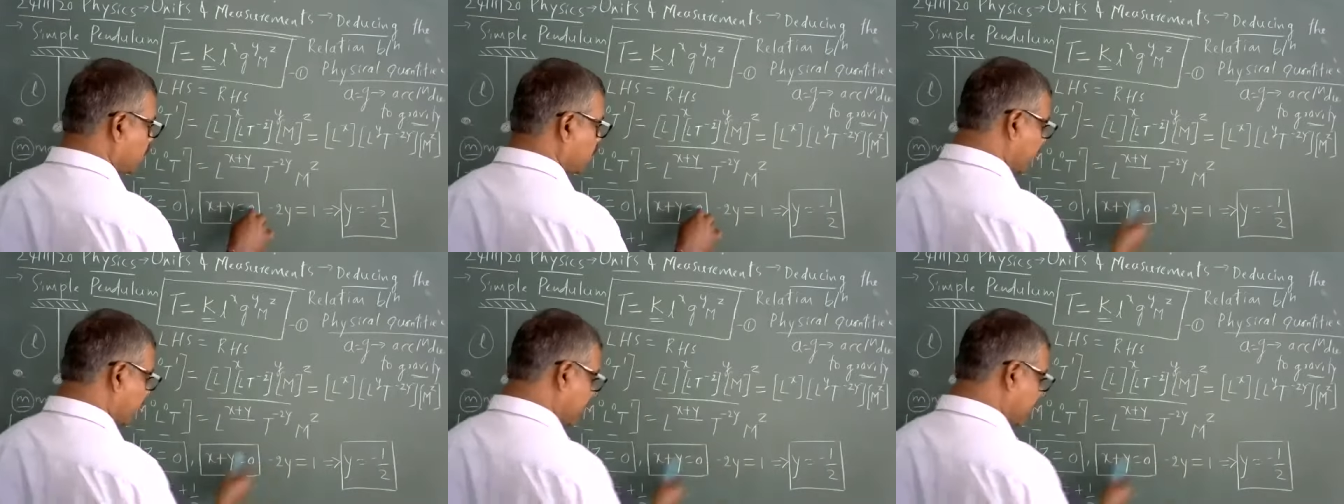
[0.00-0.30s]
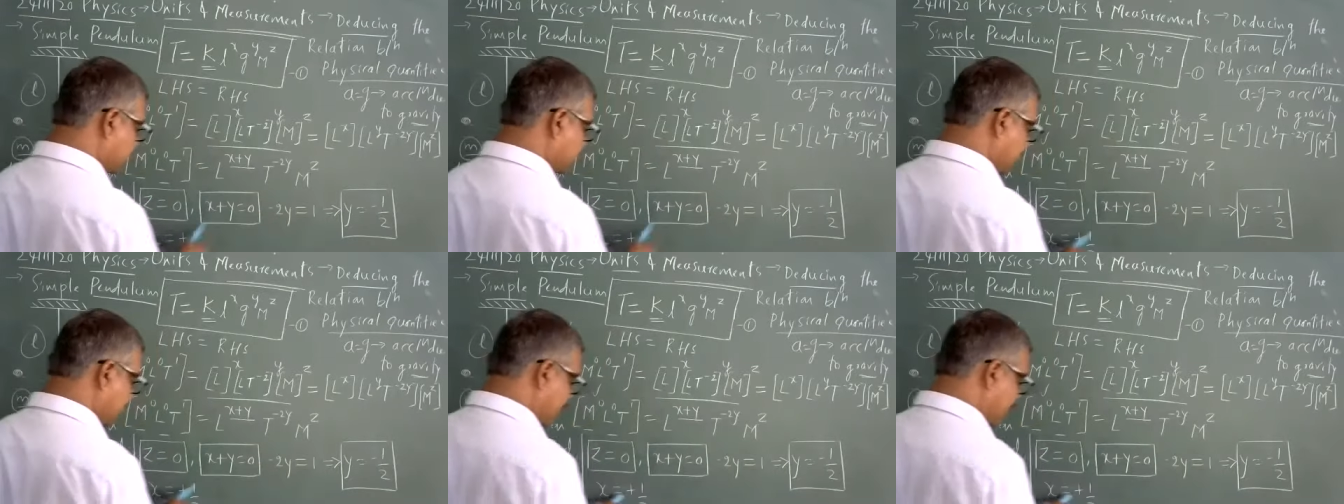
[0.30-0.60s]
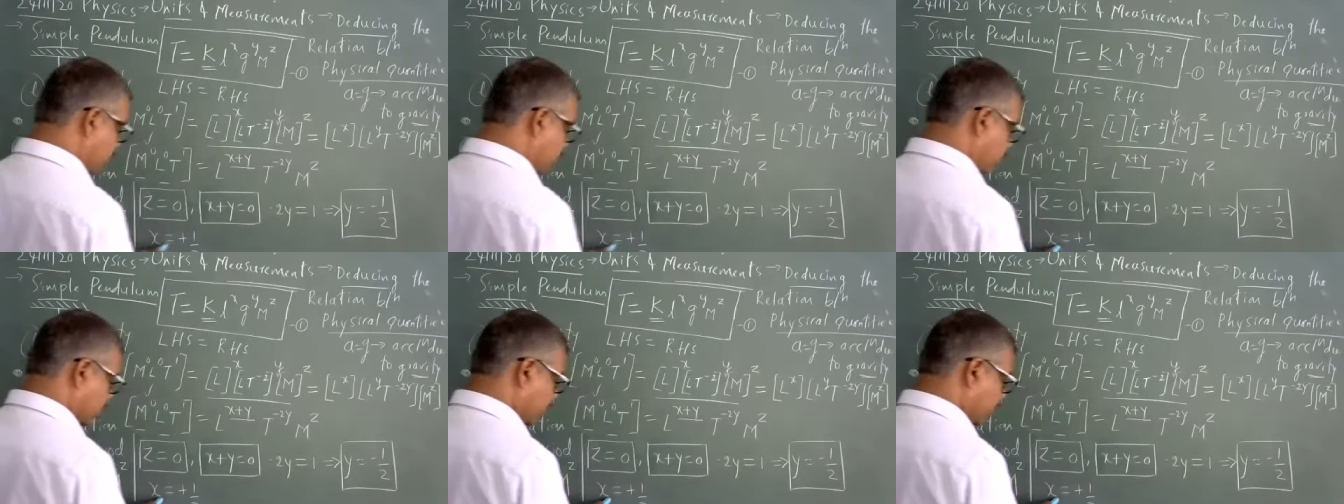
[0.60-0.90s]
Hence, I
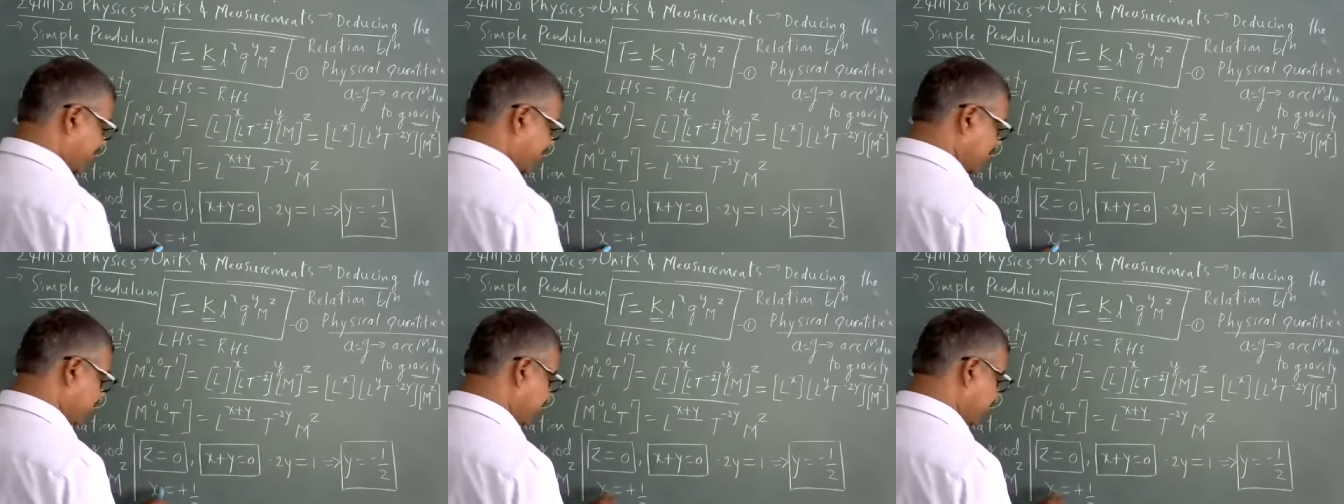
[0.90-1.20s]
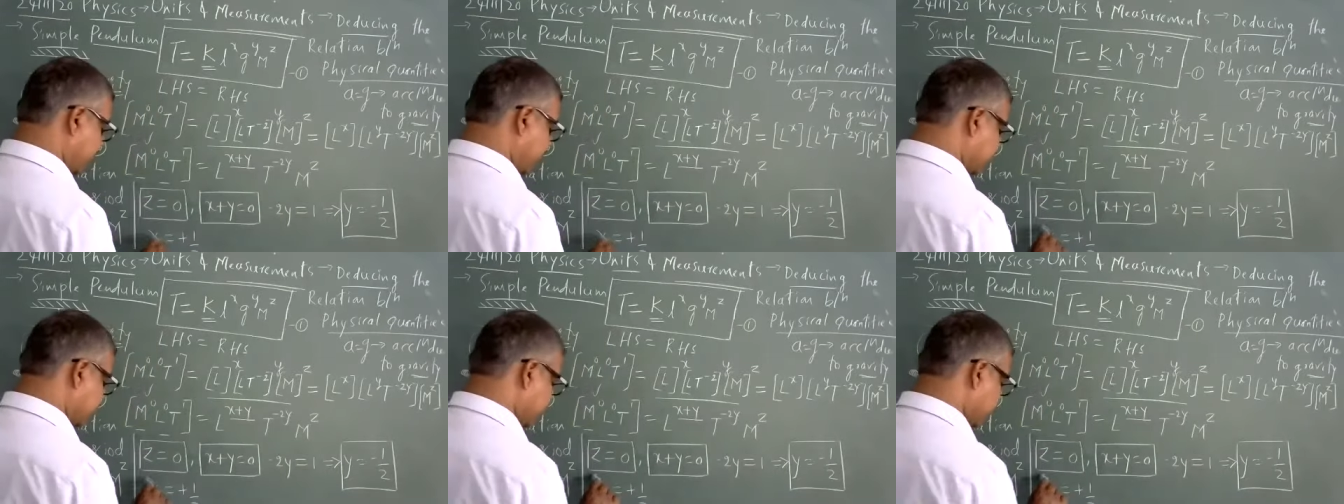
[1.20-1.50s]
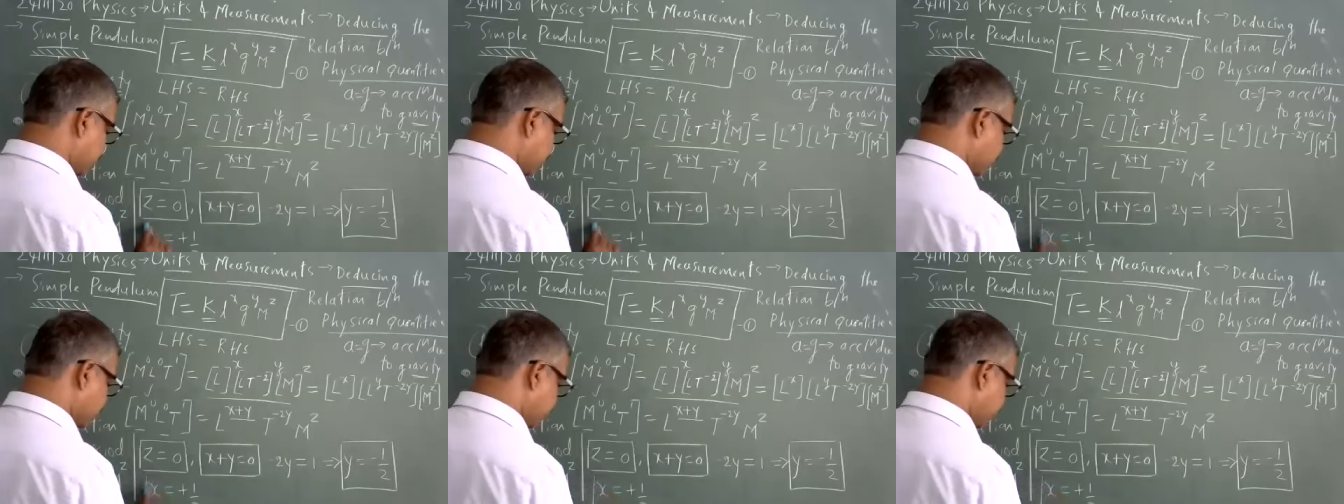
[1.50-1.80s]
got the value x
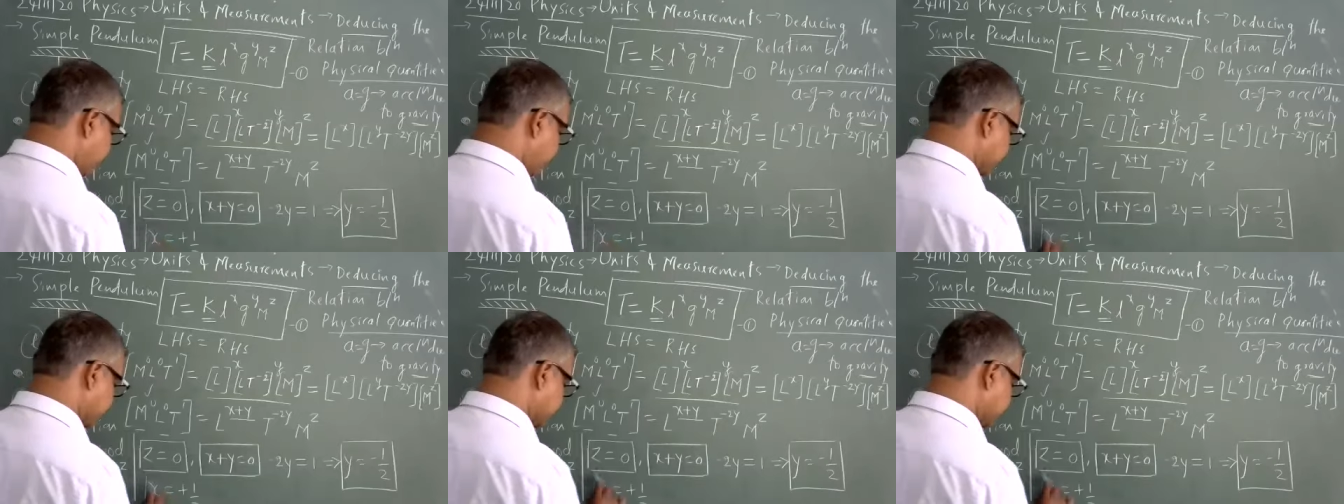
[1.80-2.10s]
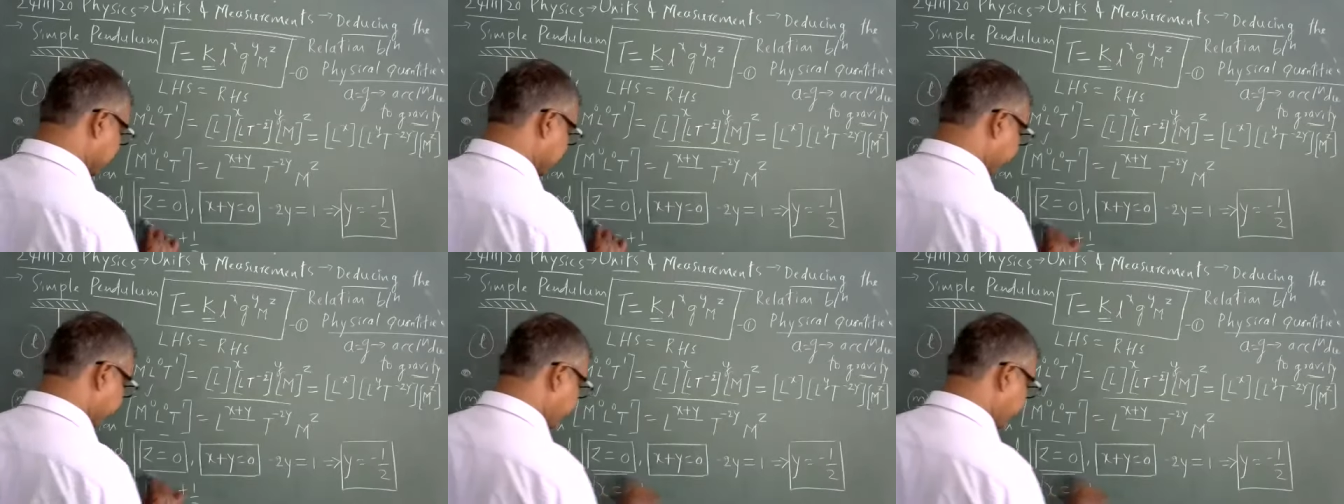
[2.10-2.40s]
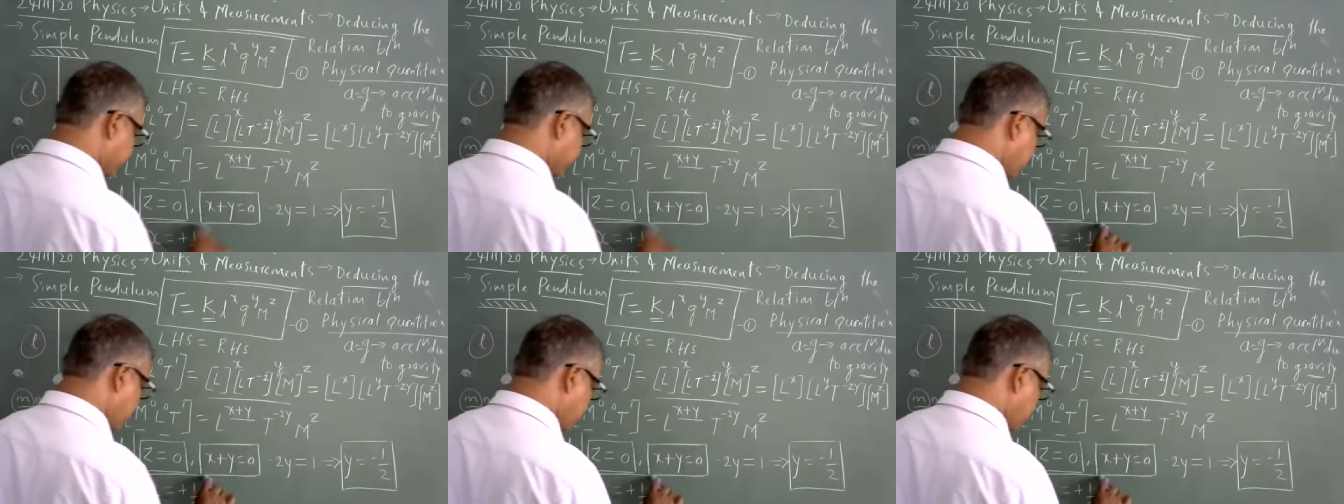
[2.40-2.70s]
equal to plus half.
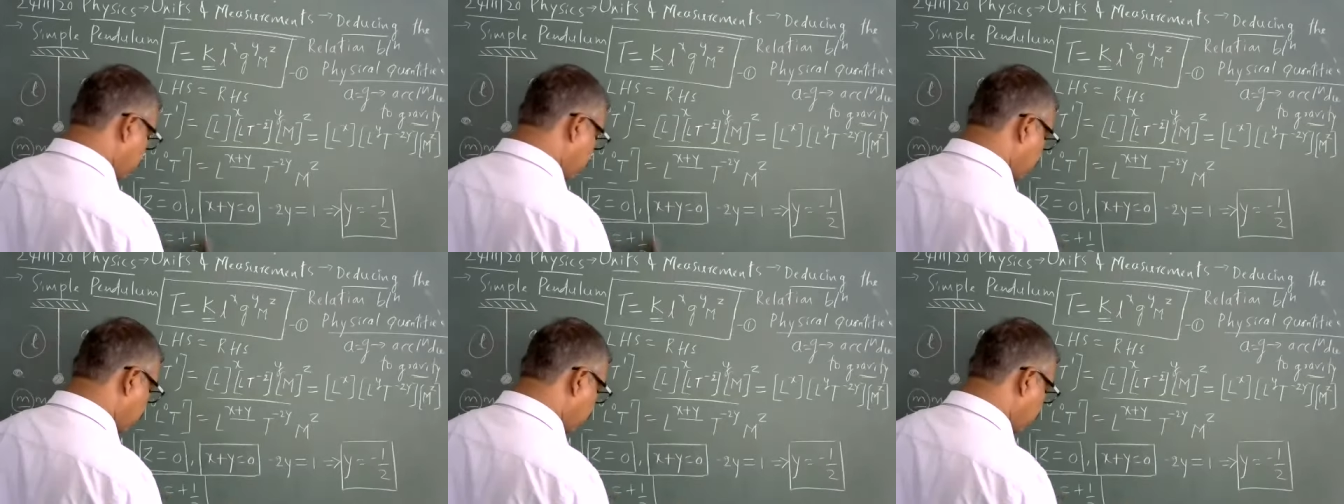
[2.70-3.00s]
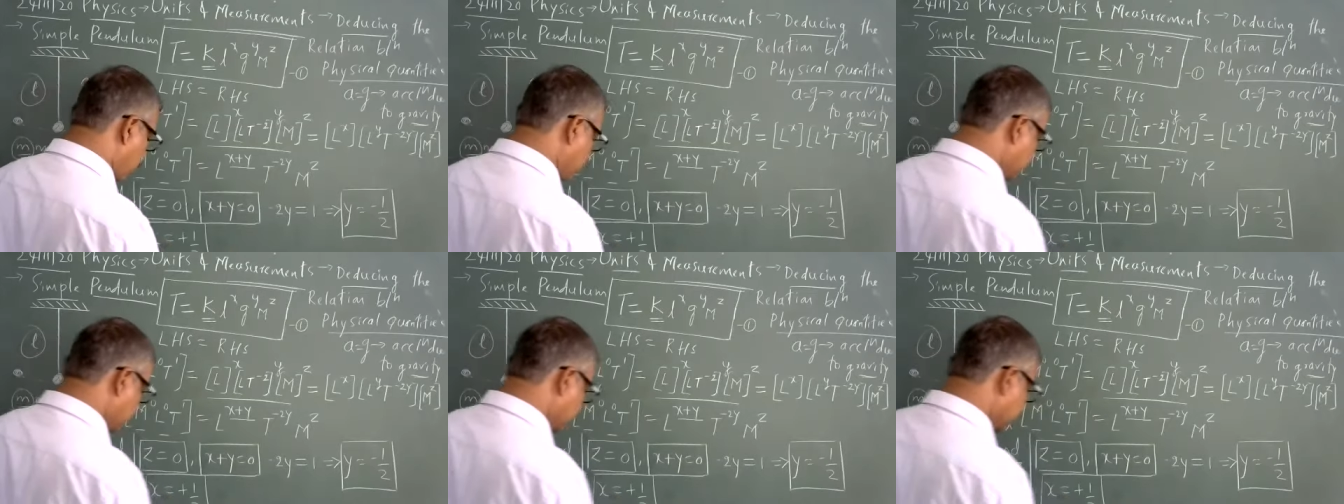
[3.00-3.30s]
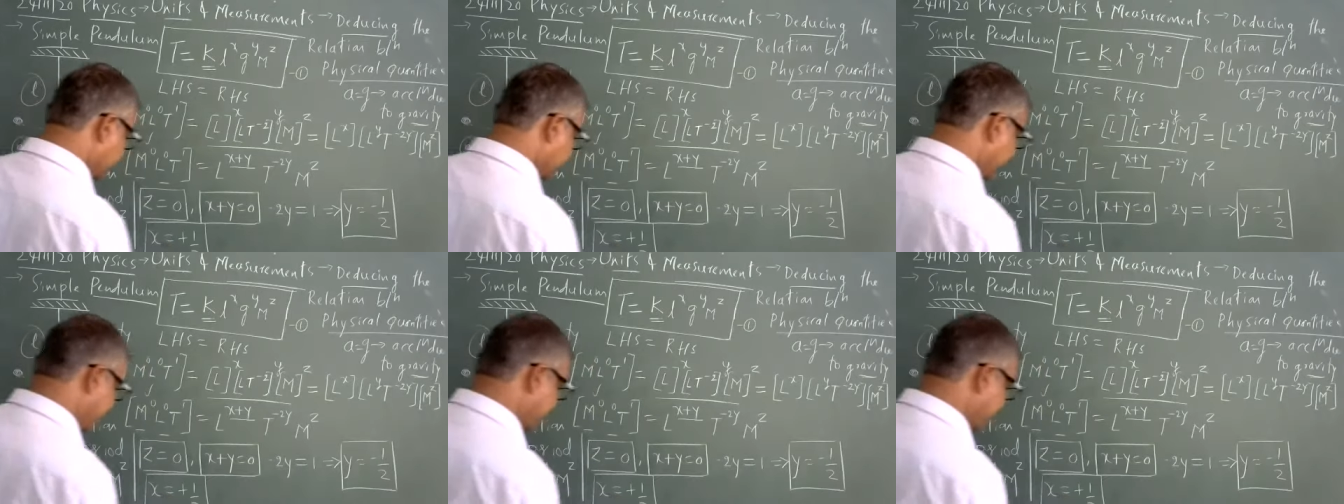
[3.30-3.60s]
All the
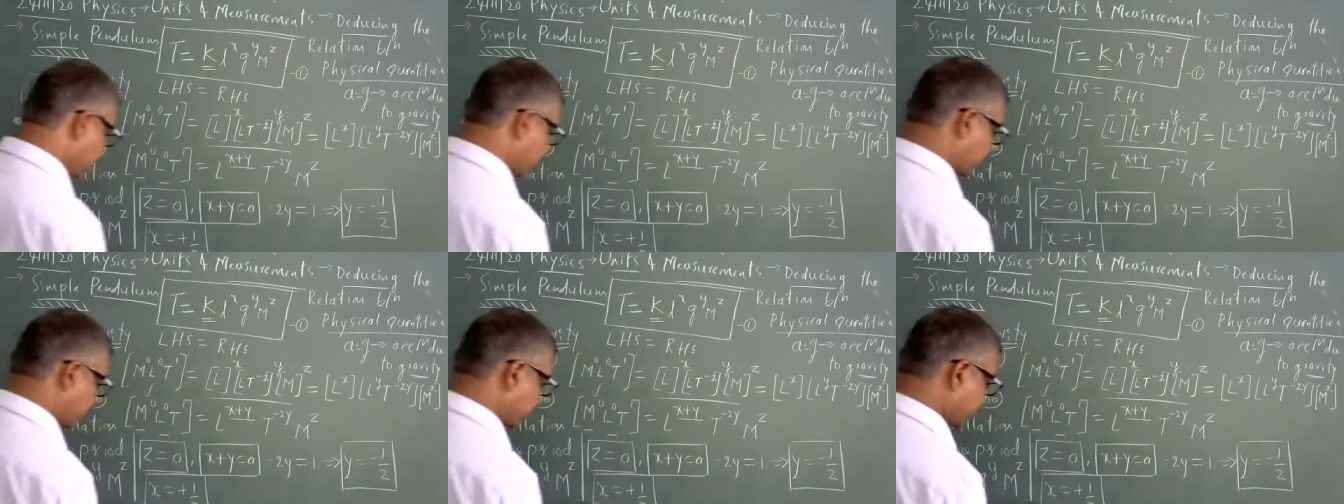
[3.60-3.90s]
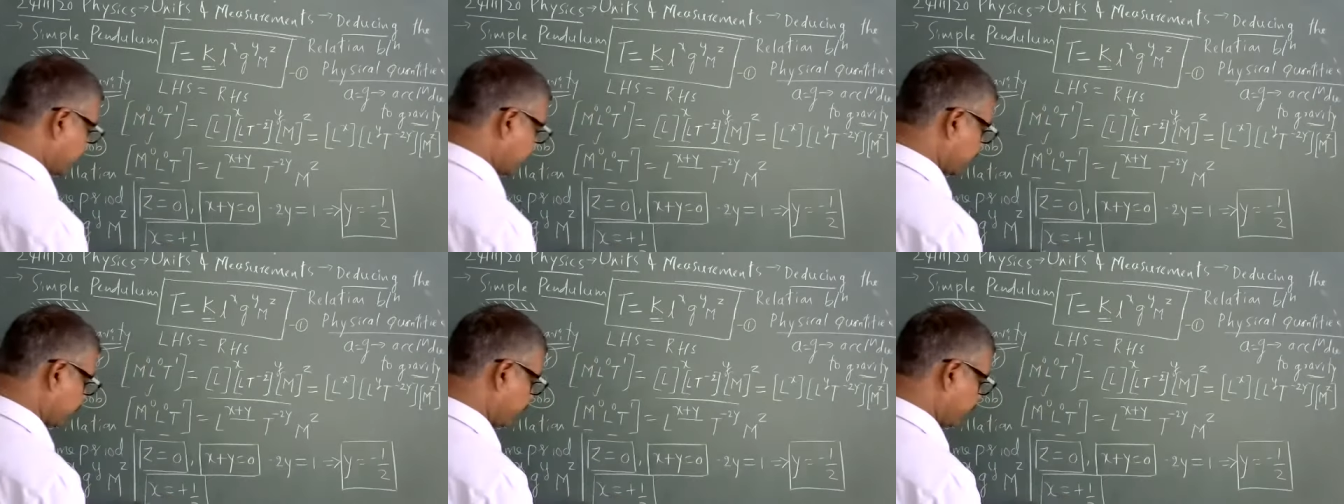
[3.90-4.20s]
three I got it.